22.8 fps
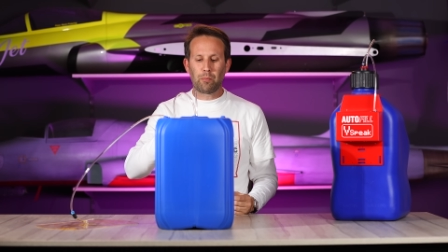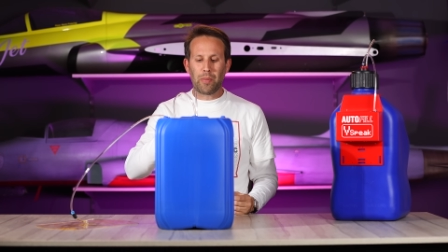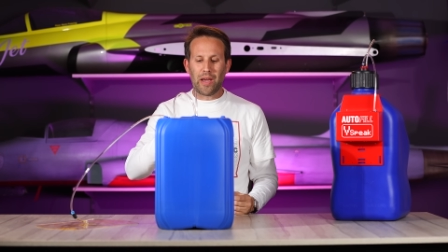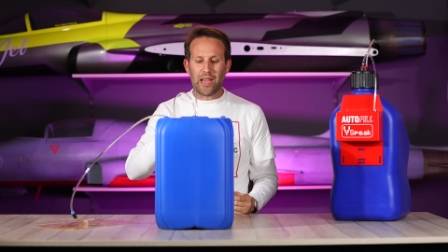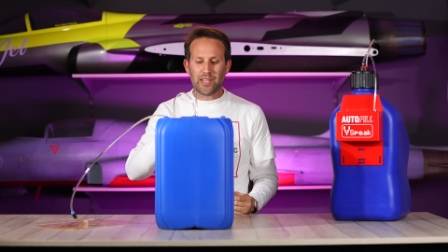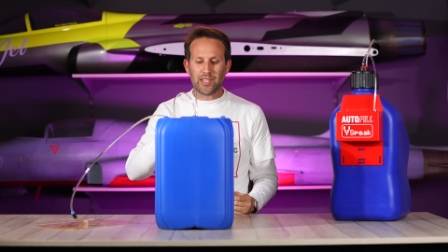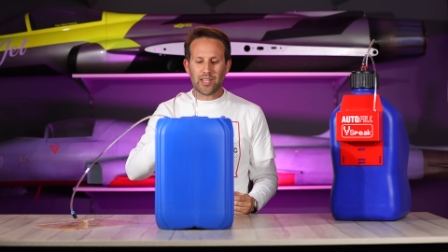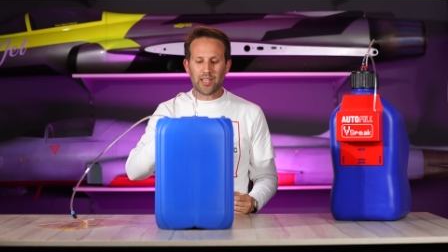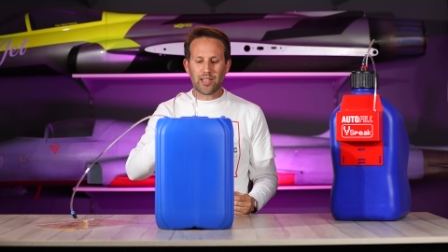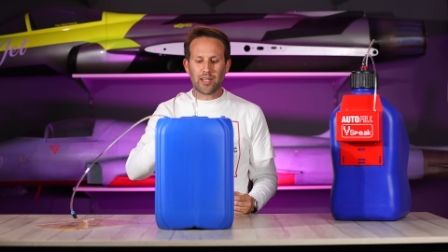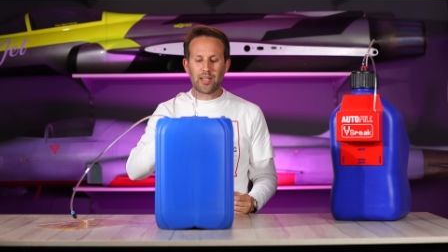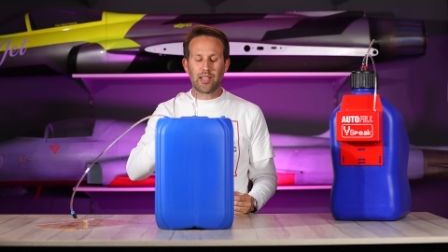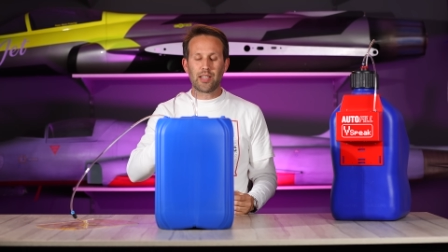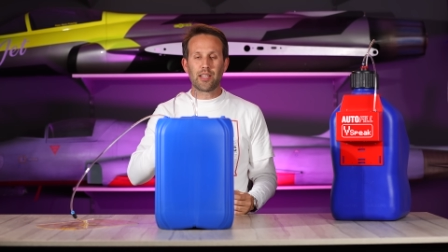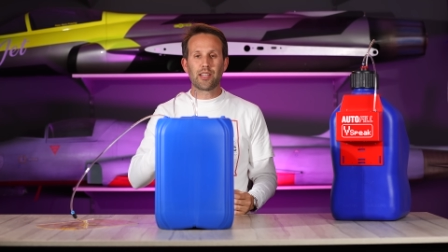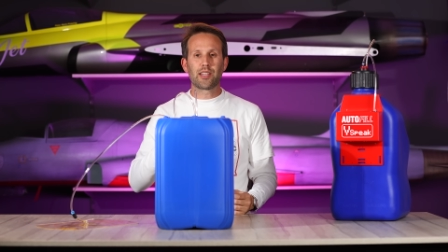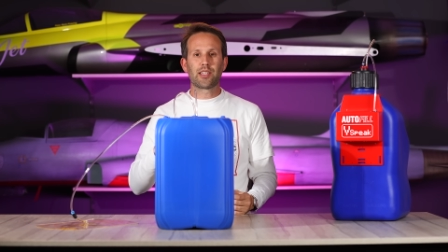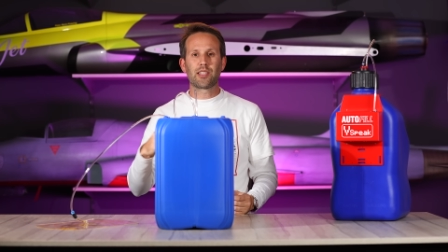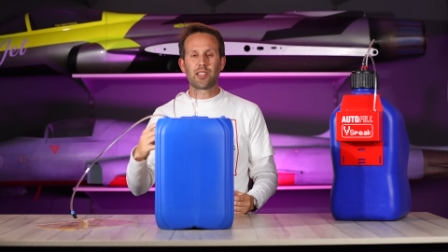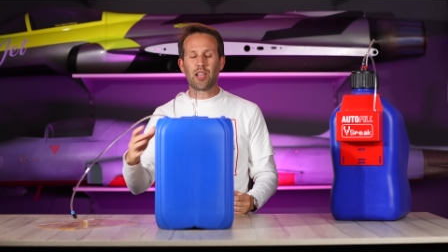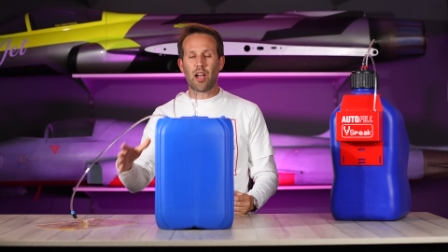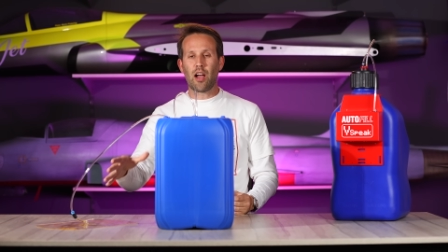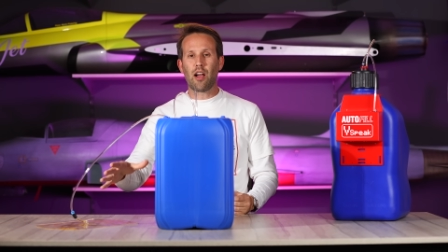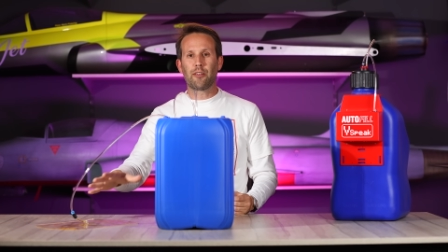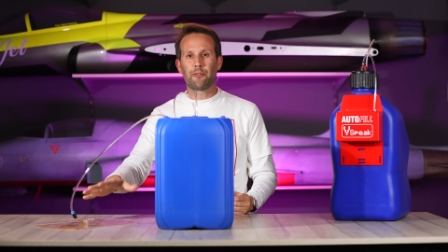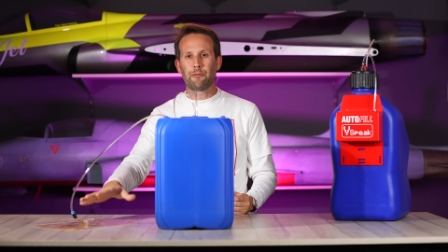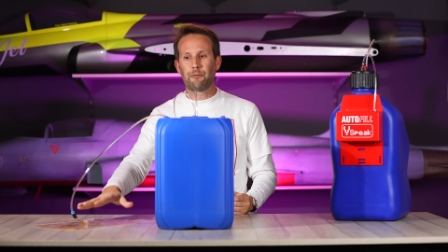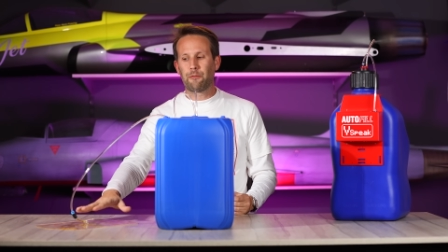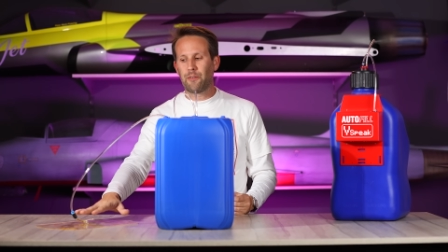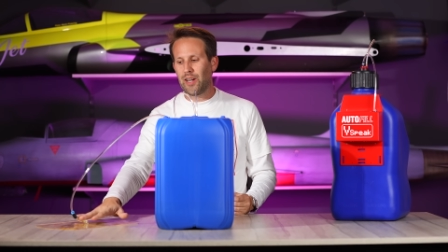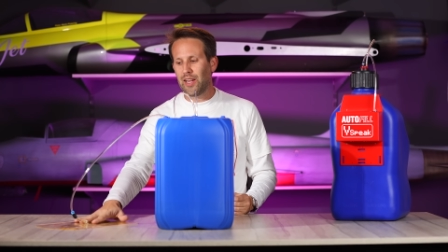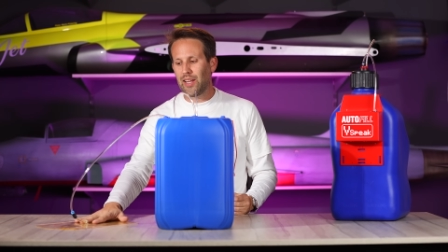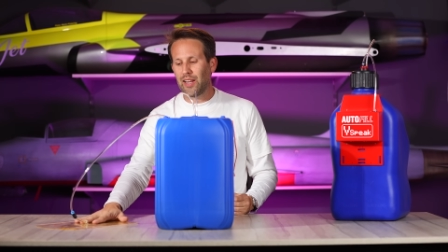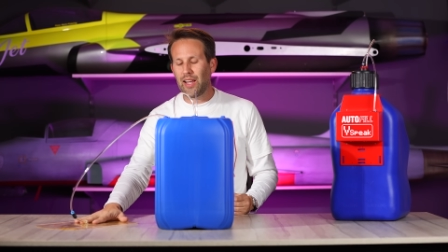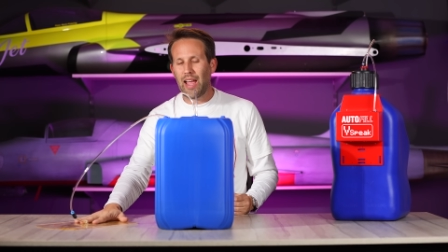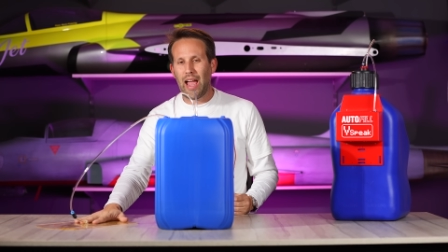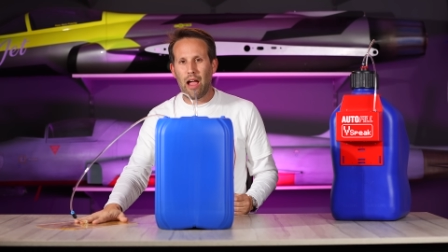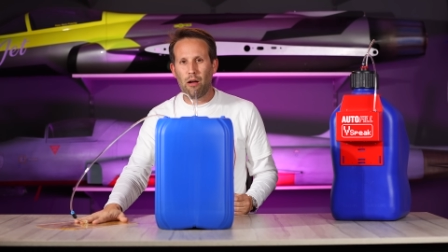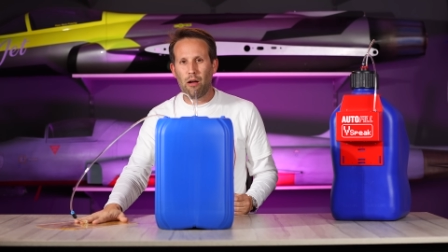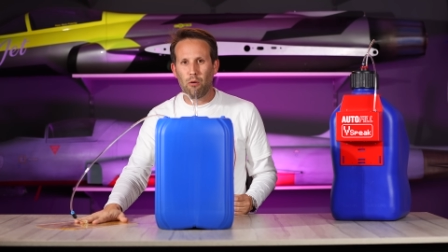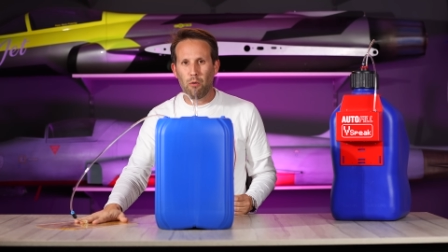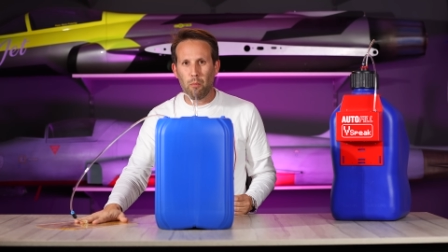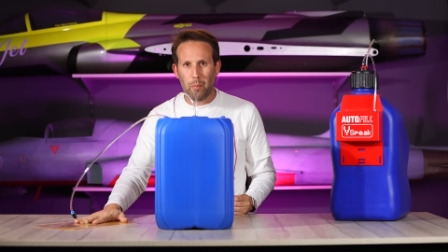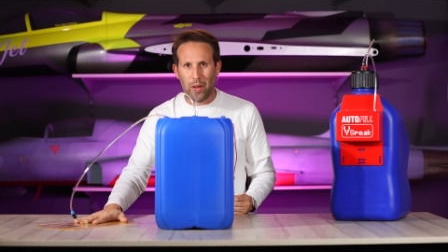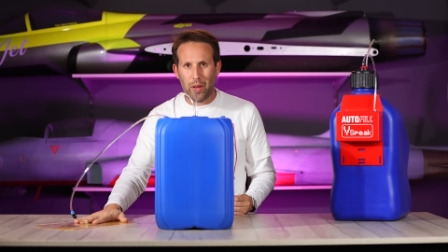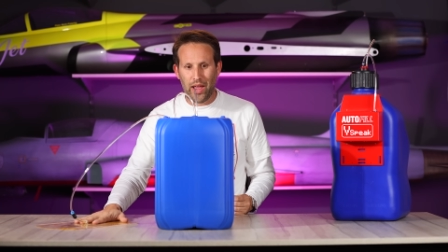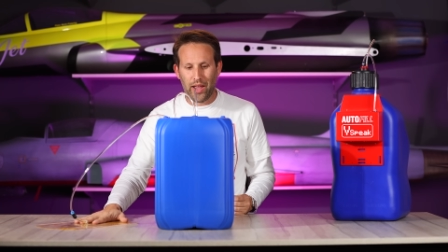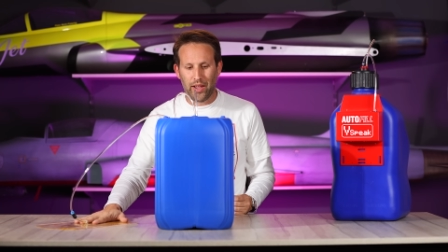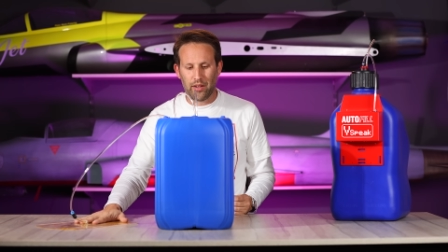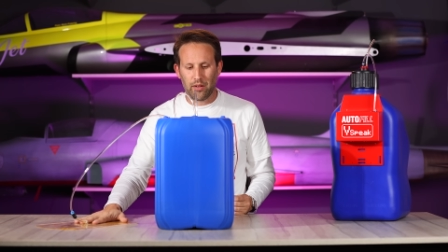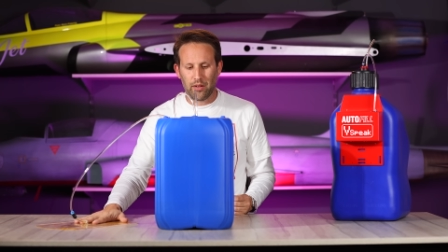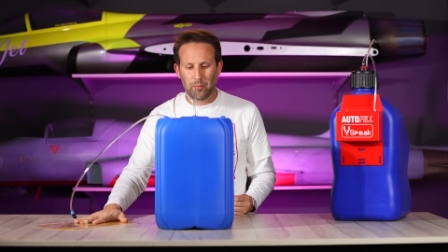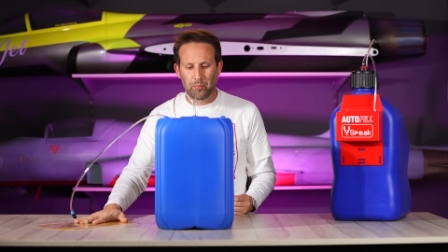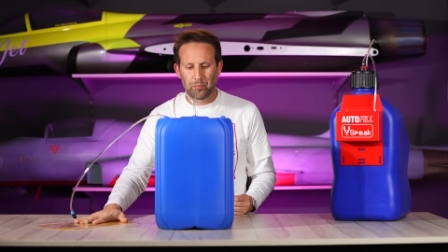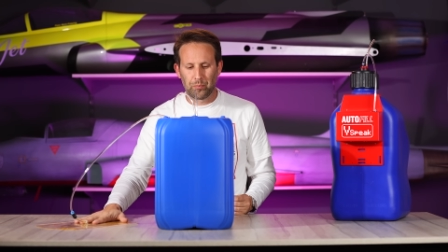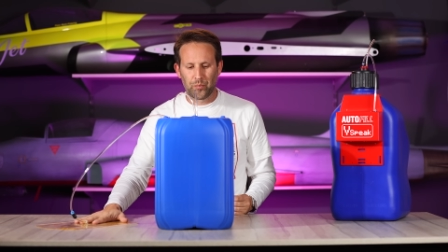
basically start filling our bag.